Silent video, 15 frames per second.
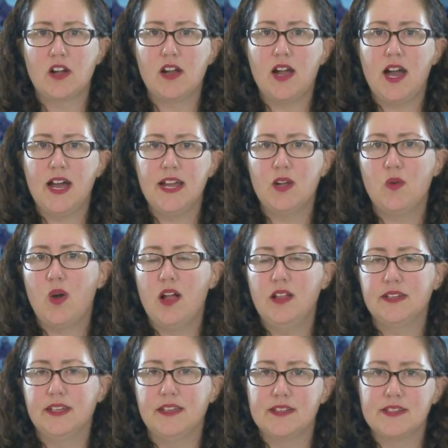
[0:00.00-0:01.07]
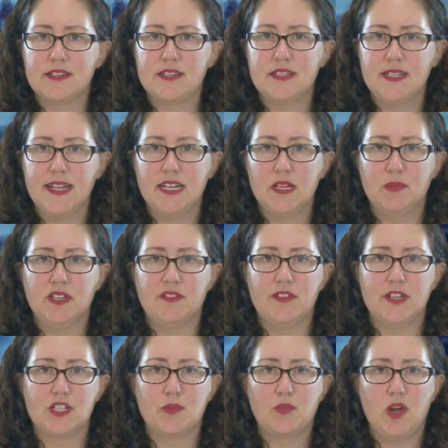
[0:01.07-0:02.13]
are a high quality, sustainably
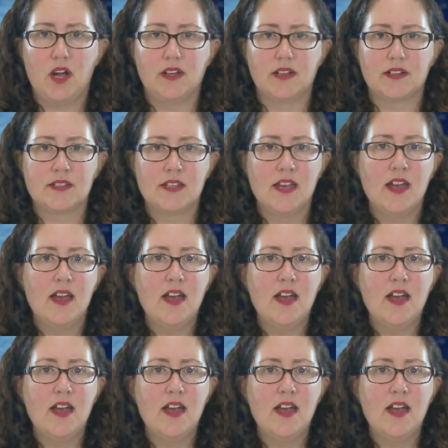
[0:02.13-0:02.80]
fished product,